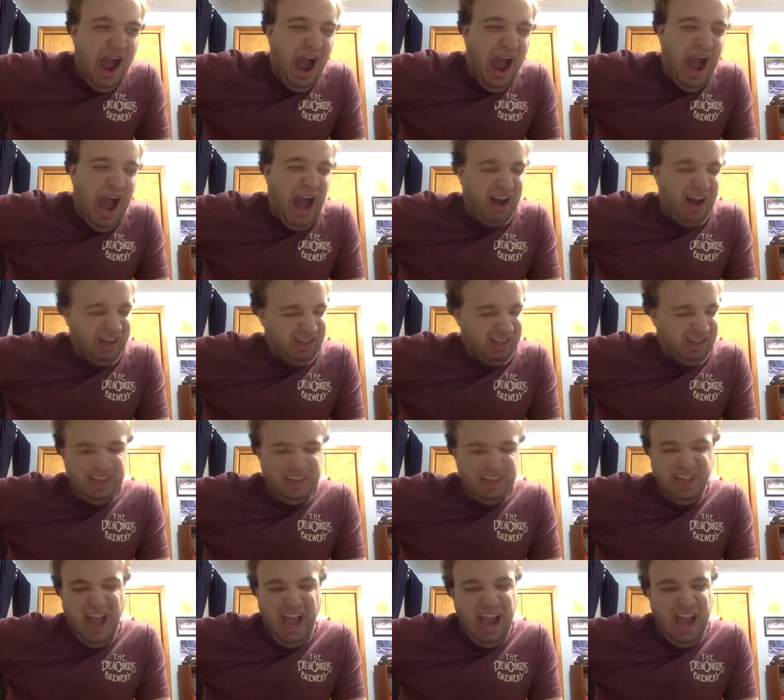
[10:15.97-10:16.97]
I don't see a
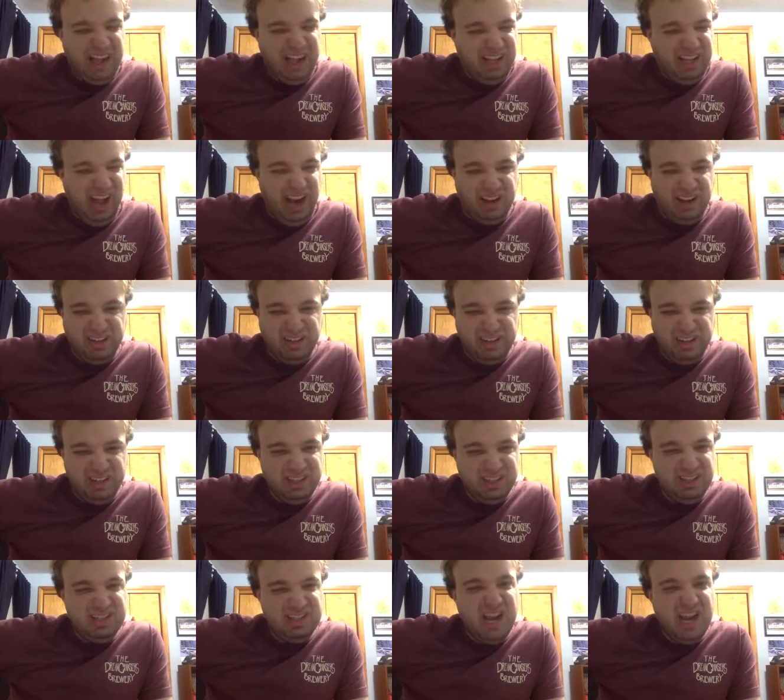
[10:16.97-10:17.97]
tag title
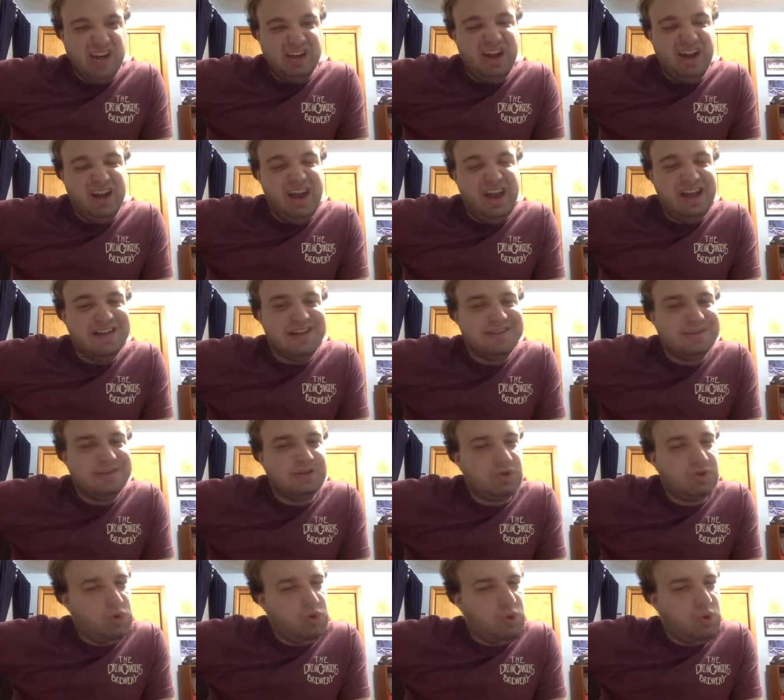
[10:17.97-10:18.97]
shaking hands
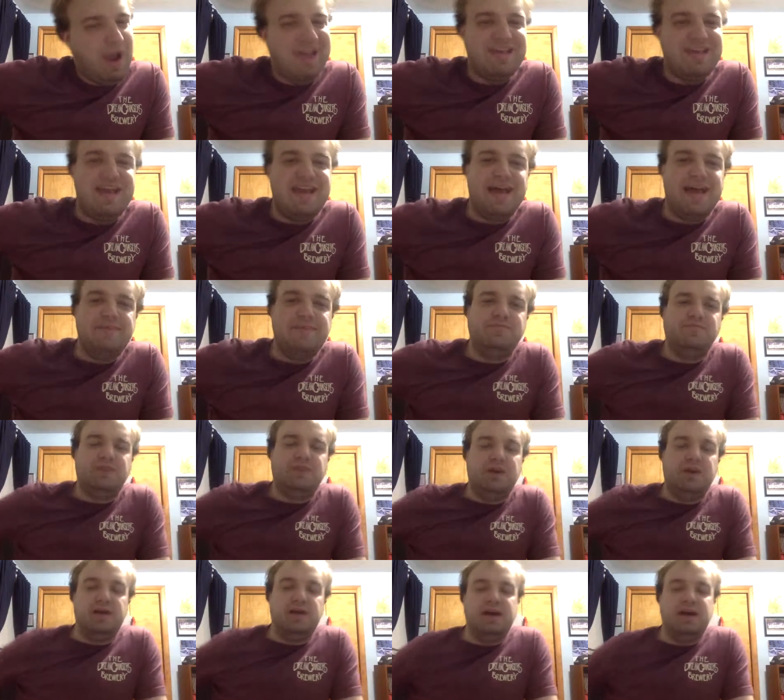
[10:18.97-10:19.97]
quite yet
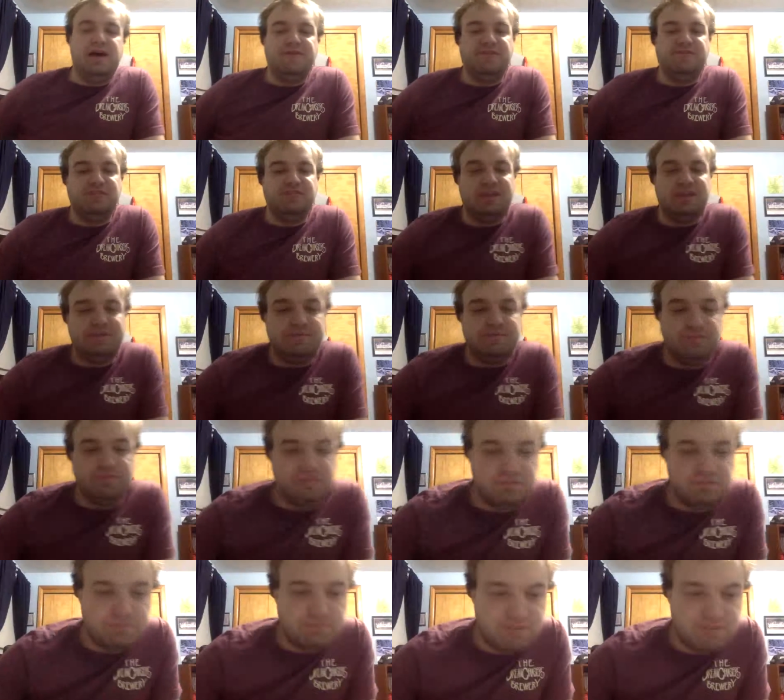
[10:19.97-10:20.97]
uh, for them.
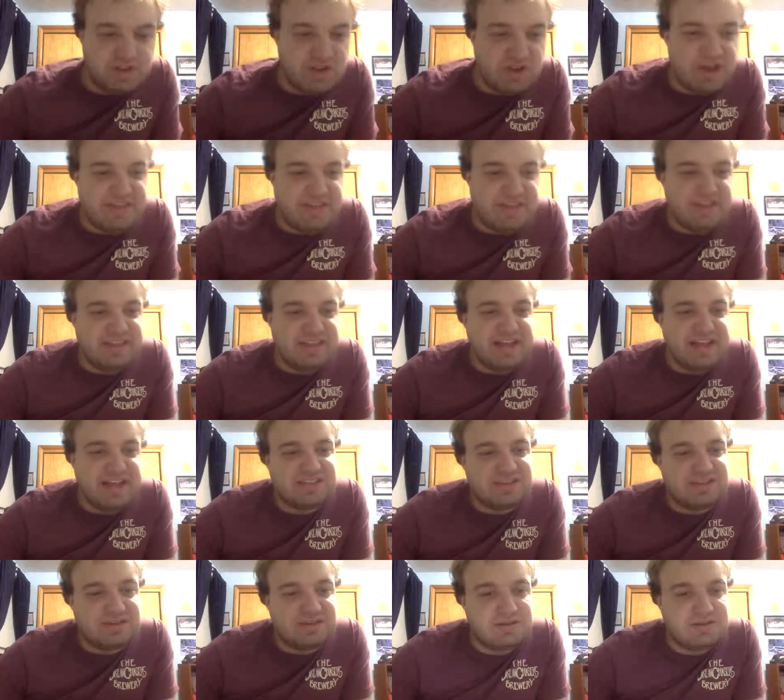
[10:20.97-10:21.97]
So I think
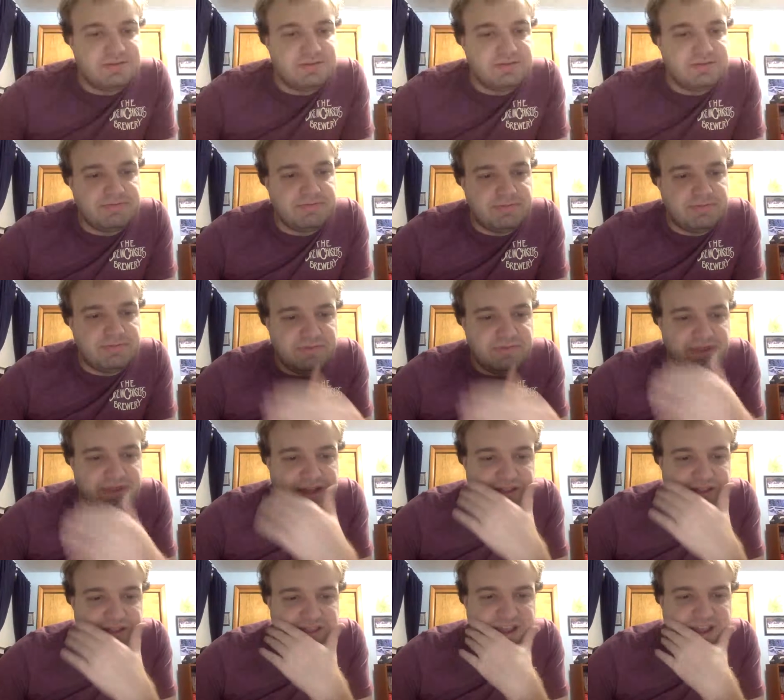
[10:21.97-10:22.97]
that's what we
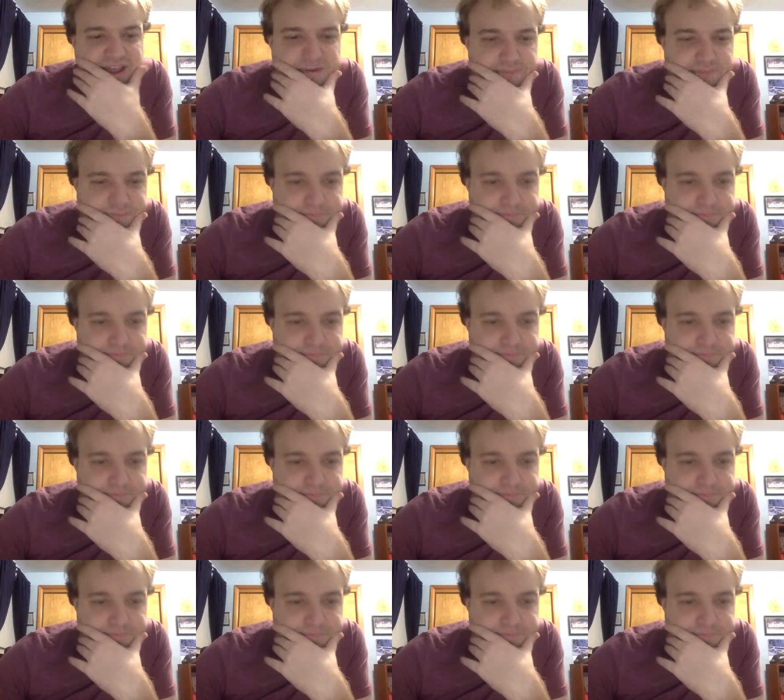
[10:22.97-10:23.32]
got there.